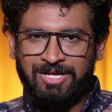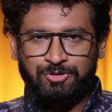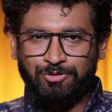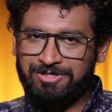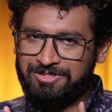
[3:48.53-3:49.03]

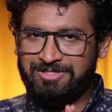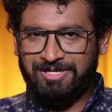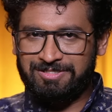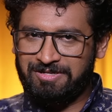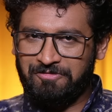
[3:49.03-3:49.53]
So this
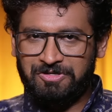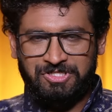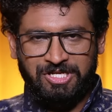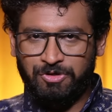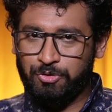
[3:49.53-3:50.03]
is the
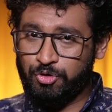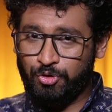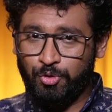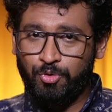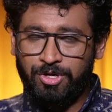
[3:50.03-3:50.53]
first thing you
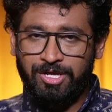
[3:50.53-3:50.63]
should do.